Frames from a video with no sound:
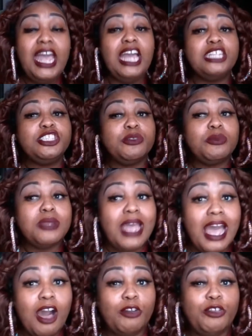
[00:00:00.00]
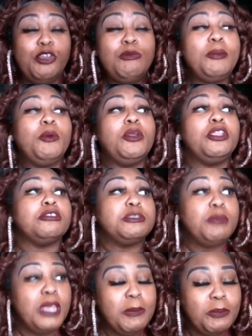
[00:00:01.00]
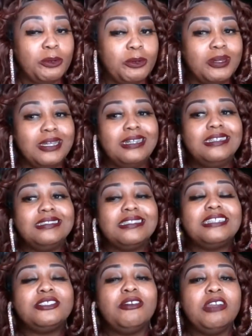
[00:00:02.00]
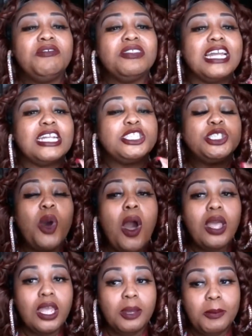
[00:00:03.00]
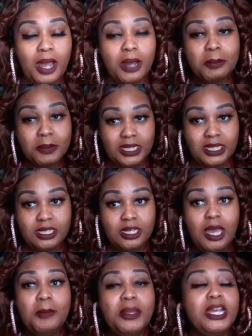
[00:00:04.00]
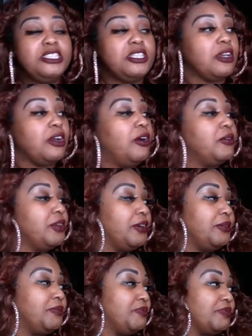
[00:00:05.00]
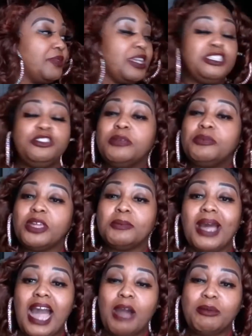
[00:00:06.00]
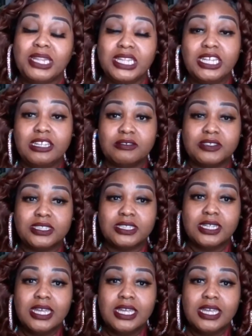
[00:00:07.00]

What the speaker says: And so now you may be one of those people that don't even like talking about money because you're like, oh no, because you keep thinking about how it leaves.